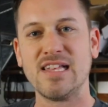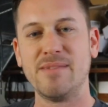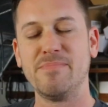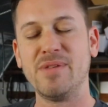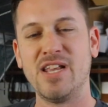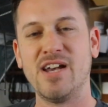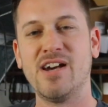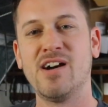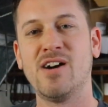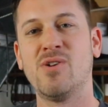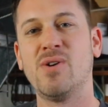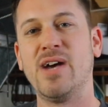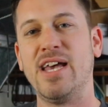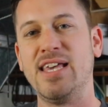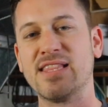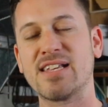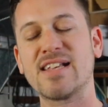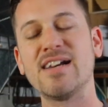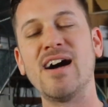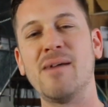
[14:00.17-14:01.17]
let me know
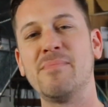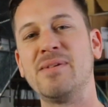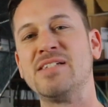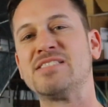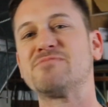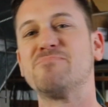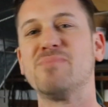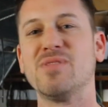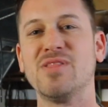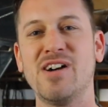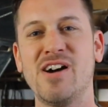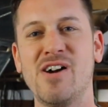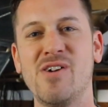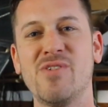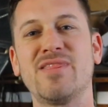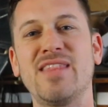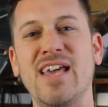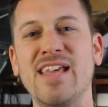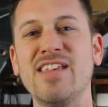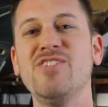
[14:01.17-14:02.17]
in the comments below.
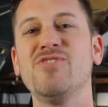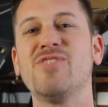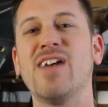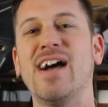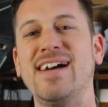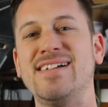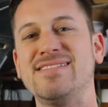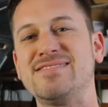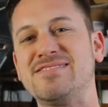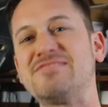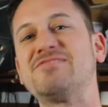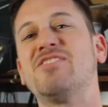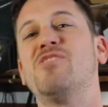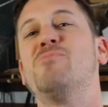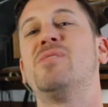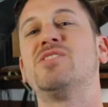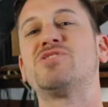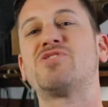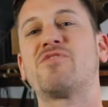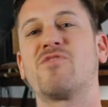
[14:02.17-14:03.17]
Thank you guys so
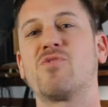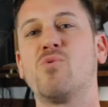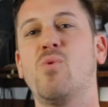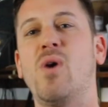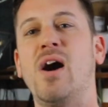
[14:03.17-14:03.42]
much for